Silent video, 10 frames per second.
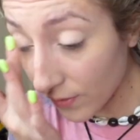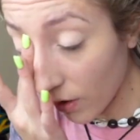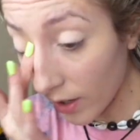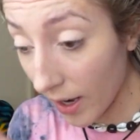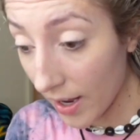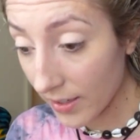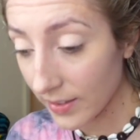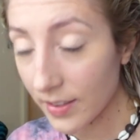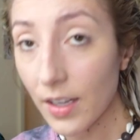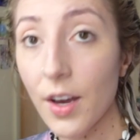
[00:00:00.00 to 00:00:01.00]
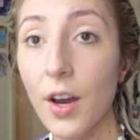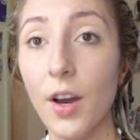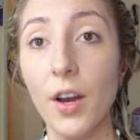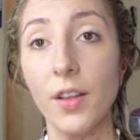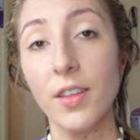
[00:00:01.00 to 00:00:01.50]
far as
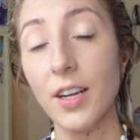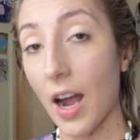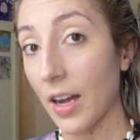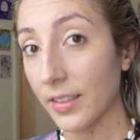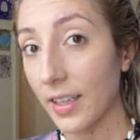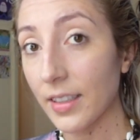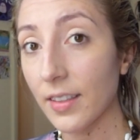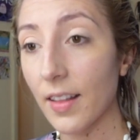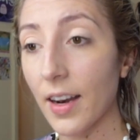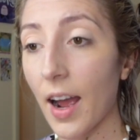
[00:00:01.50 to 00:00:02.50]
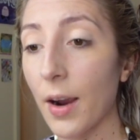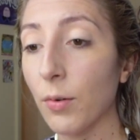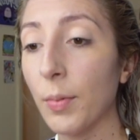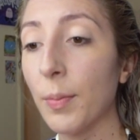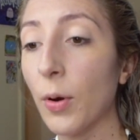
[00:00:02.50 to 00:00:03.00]
the content that I
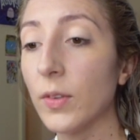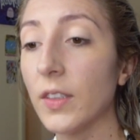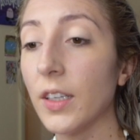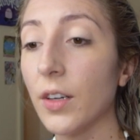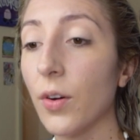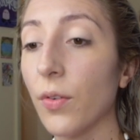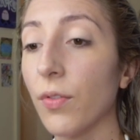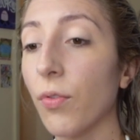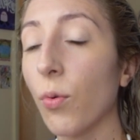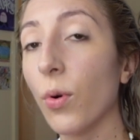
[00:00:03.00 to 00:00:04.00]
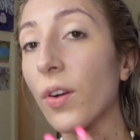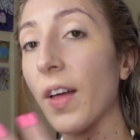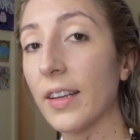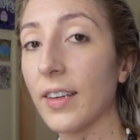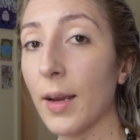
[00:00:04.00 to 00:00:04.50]
will be posting for
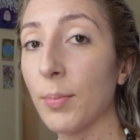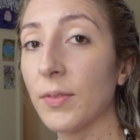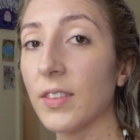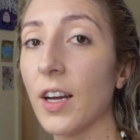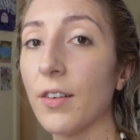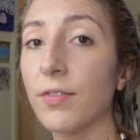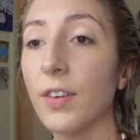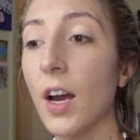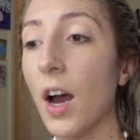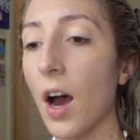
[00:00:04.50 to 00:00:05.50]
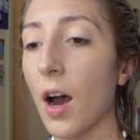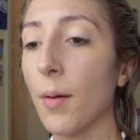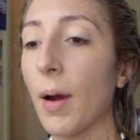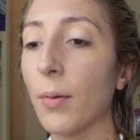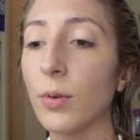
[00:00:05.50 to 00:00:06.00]
that type of stuff,
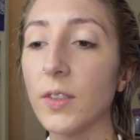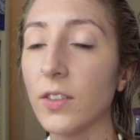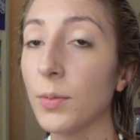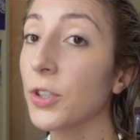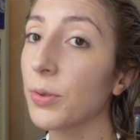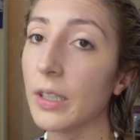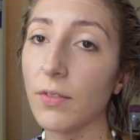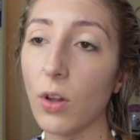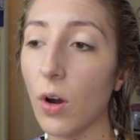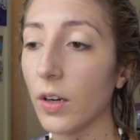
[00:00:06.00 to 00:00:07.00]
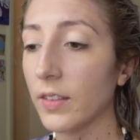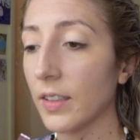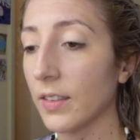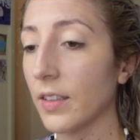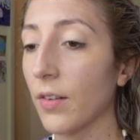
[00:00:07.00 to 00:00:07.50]
I will still be doing the vlogs
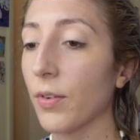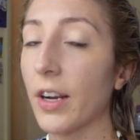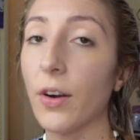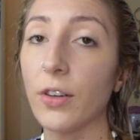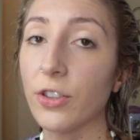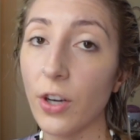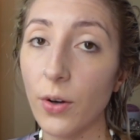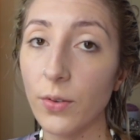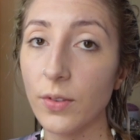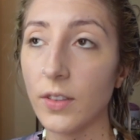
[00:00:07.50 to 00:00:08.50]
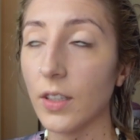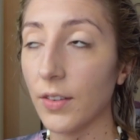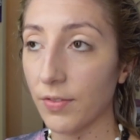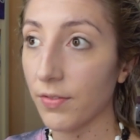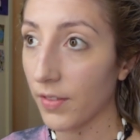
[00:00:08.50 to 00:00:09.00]
and stuff when I go to shows
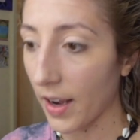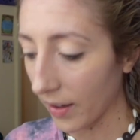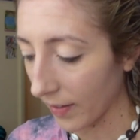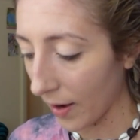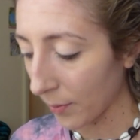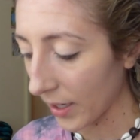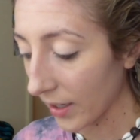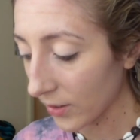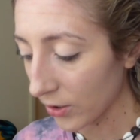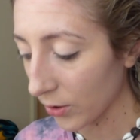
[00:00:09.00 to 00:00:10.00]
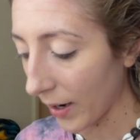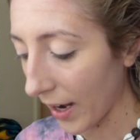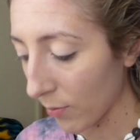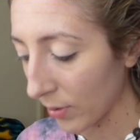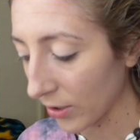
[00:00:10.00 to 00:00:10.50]
if they allow me to. I
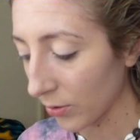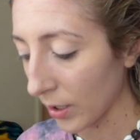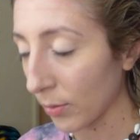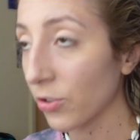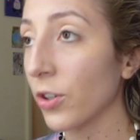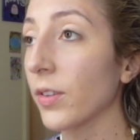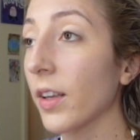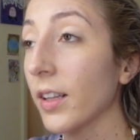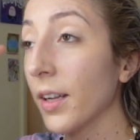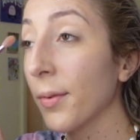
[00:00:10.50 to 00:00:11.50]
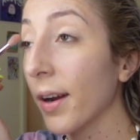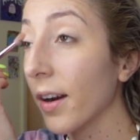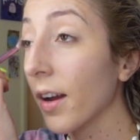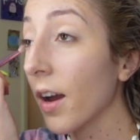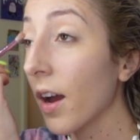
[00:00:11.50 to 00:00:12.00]
have been to a couple shows lately where